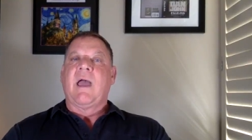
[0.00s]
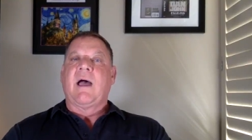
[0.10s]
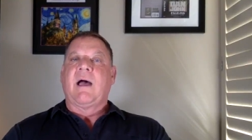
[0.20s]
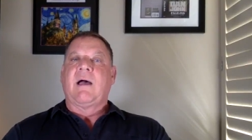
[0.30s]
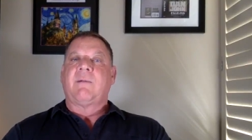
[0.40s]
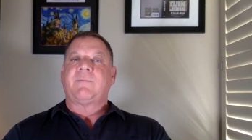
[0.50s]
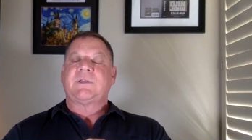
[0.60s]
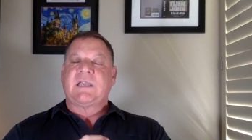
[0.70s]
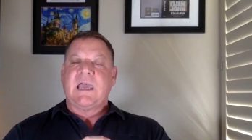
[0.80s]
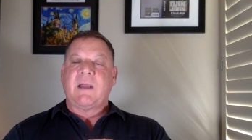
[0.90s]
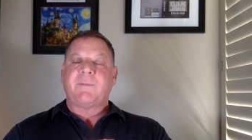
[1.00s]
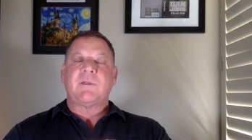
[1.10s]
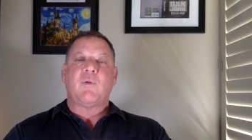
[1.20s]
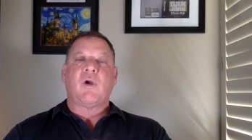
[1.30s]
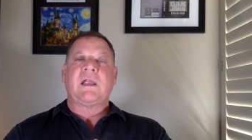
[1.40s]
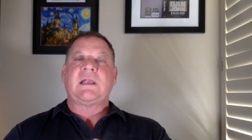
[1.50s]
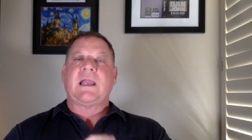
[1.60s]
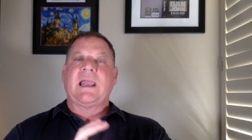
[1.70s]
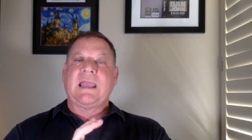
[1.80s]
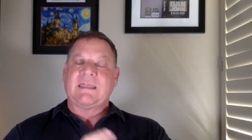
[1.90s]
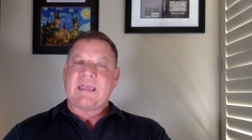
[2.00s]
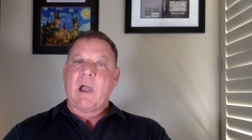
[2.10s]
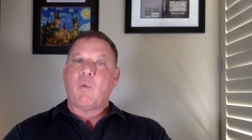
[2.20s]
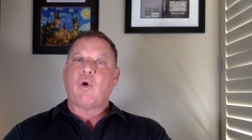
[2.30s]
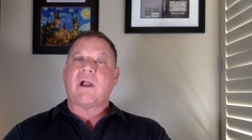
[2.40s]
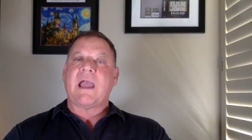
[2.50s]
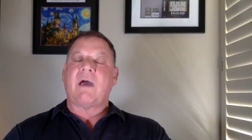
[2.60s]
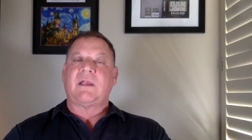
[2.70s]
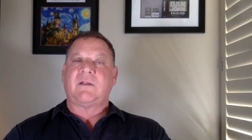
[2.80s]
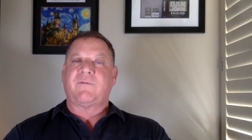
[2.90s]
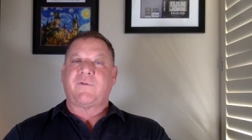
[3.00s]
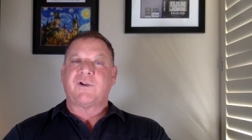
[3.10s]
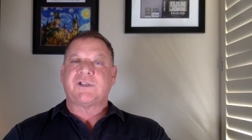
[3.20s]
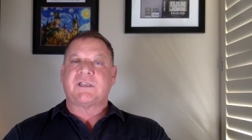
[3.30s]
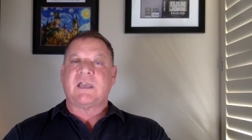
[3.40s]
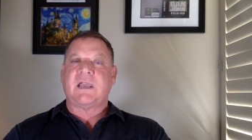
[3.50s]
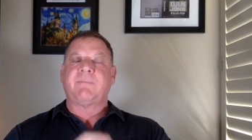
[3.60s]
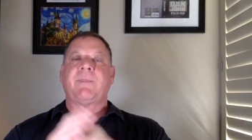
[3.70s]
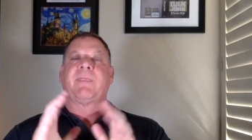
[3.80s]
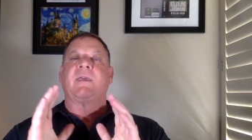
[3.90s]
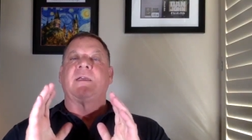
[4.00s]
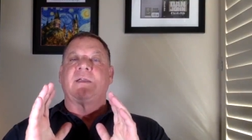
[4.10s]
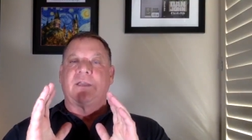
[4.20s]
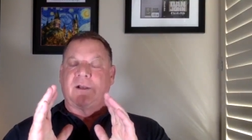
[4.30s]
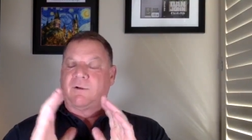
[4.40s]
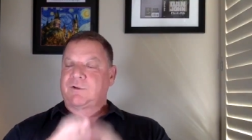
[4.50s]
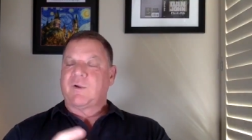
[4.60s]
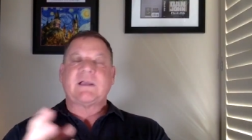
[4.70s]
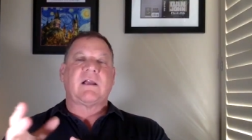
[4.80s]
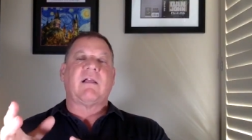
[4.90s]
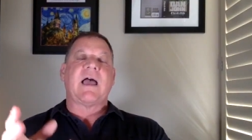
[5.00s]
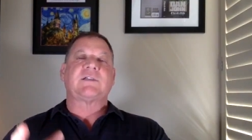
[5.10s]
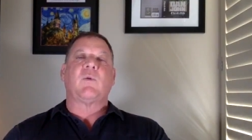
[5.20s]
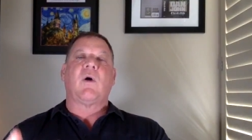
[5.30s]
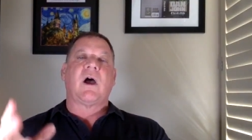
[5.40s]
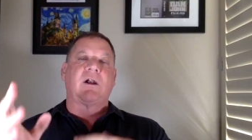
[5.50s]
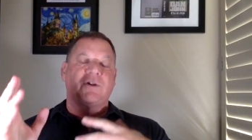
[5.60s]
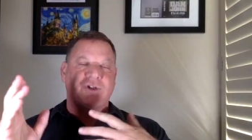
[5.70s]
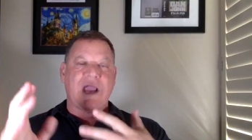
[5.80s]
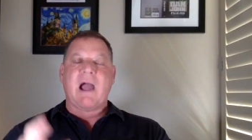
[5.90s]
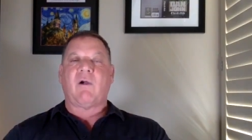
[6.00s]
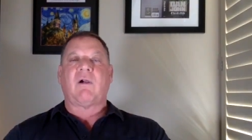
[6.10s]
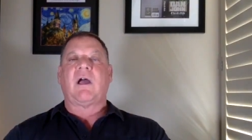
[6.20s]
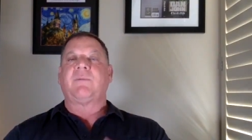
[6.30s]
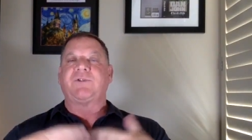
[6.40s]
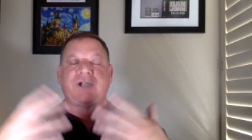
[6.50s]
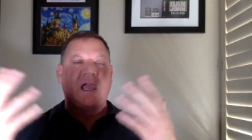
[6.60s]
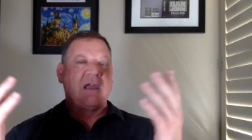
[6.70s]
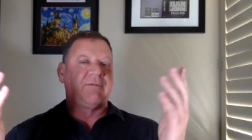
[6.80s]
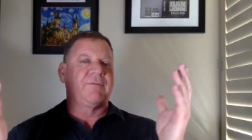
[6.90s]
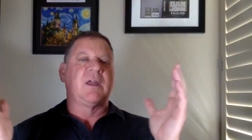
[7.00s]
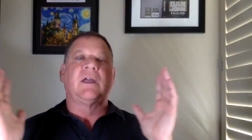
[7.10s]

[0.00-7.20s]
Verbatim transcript: um, to get up in the morning, get that workout in first thing, you know, drink a glass of water, shower up, shave,